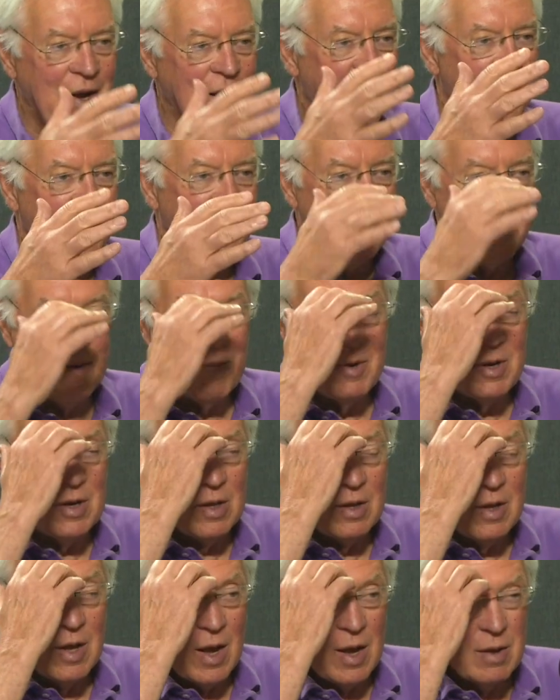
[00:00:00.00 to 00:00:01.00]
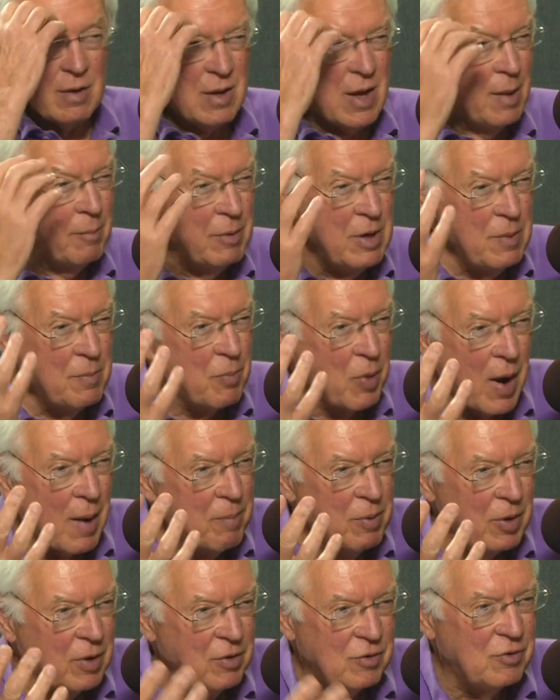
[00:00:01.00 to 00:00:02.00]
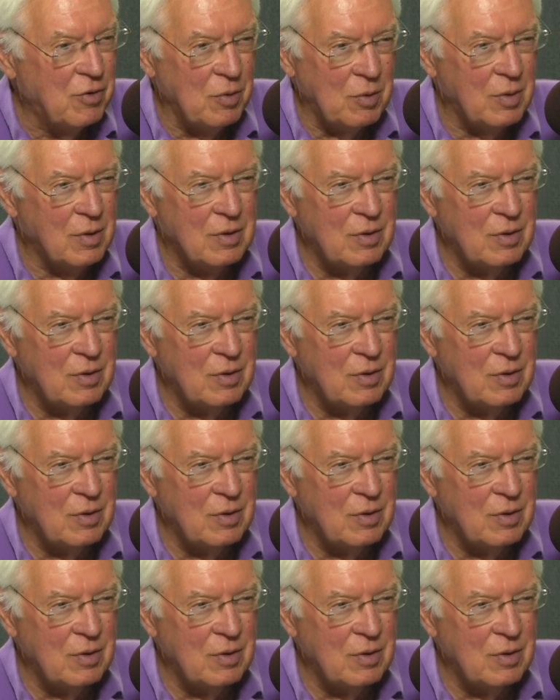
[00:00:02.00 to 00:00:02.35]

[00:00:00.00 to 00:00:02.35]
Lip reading: how many properties do